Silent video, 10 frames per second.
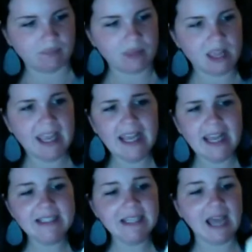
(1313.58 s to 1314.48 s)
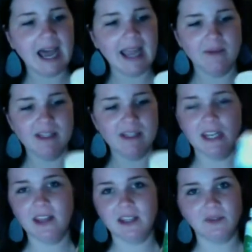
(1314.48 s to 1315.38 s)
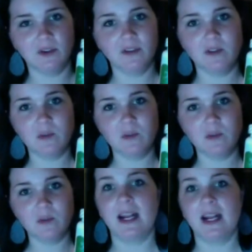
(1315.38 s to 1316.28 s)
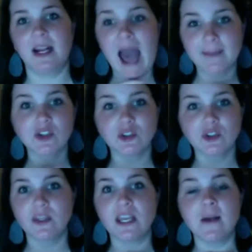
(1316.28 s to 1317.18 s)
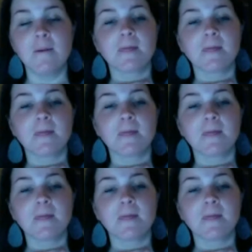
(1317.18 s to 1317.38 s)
And I have been taking this for a few months and I absolutely